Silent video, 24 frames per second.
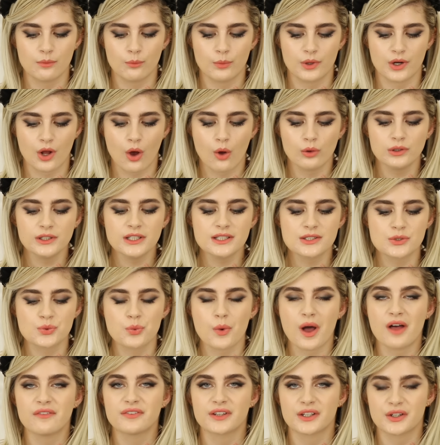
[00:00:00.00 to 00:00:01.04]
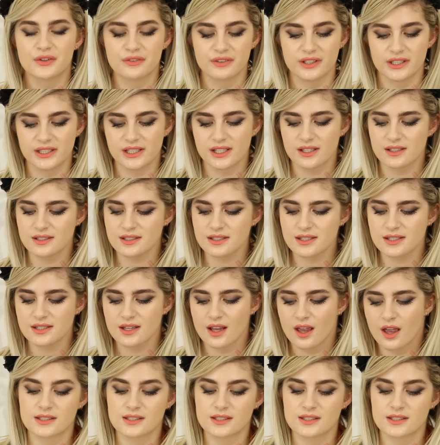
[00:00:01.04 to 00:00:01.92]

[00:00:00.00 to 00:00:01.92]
with only 12 ingredients.